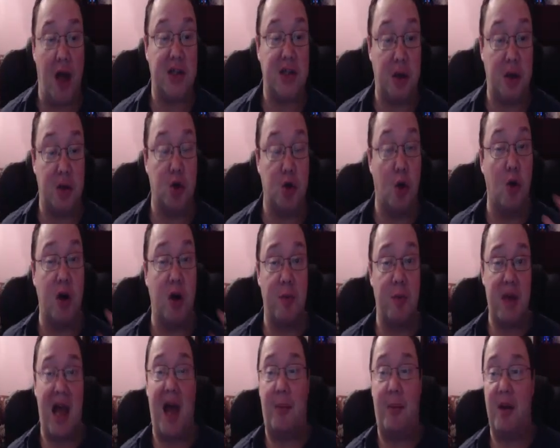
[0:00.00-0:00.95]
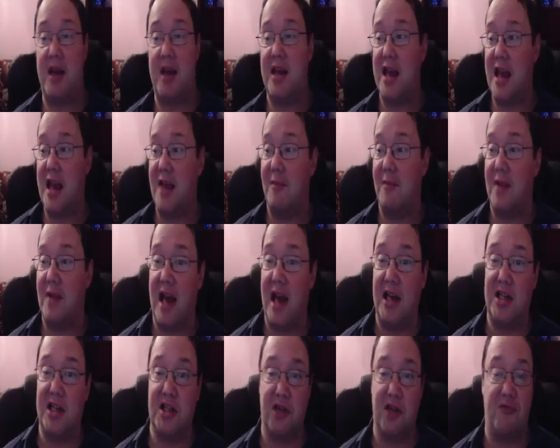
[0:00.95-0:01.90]
So it's all going to be happening in the
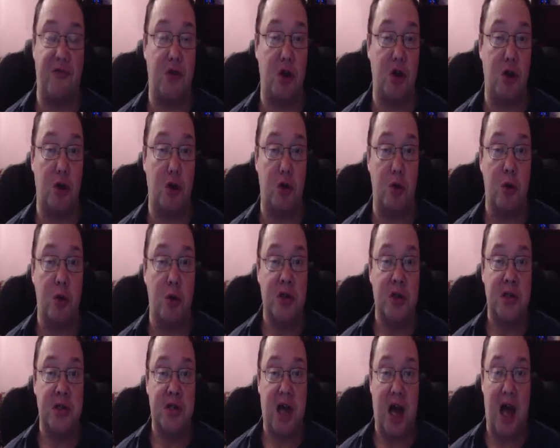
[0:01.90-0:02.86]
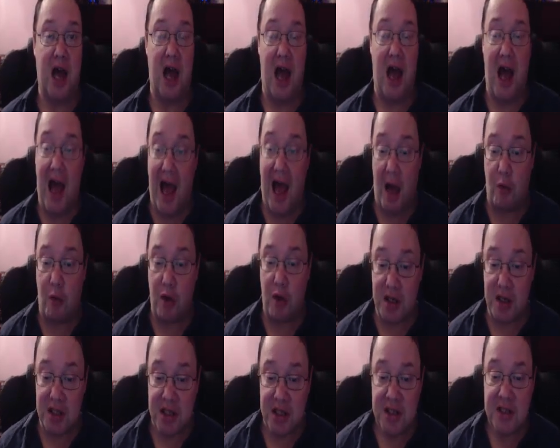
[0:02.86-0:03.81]
next few
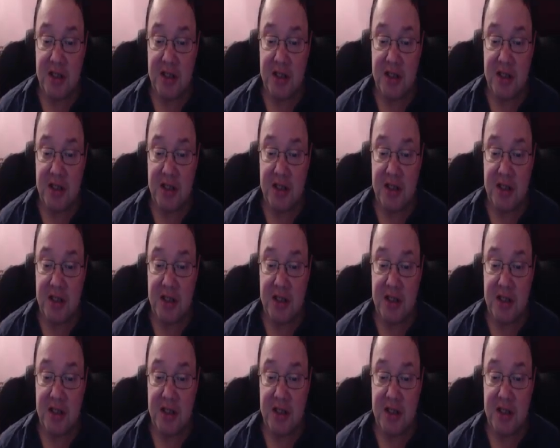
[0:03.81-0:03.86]
hours.